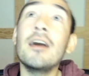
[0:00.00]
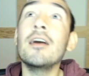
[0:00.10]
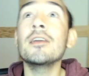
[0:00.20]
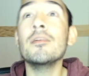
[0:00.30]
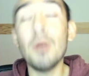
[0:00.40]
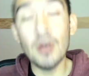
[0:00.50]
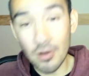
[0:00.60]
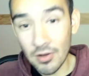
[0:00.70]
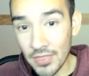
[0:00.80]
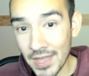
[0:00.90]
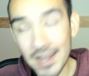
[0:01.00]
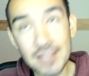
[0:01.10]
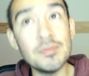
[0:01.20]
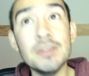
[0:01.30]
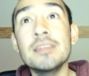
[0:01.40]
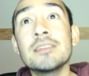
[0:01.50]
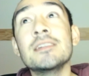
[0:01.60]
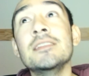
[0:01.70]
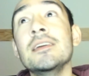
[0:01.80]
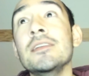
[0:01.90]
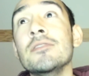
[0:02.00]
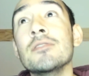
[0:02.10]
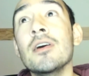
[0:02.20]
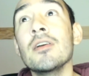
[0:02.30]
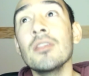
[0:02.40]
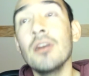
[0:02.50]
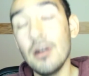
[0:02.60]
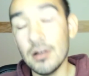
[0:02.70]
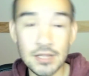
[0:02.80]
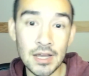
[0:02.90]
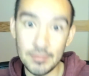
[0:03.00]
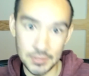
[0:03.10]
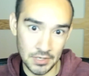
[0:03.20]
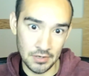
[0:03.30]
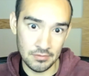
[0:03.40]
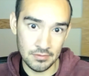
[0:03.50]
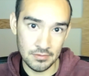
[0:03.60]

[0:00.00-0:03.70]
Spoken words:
on a ball that has been discontinued a long time ago.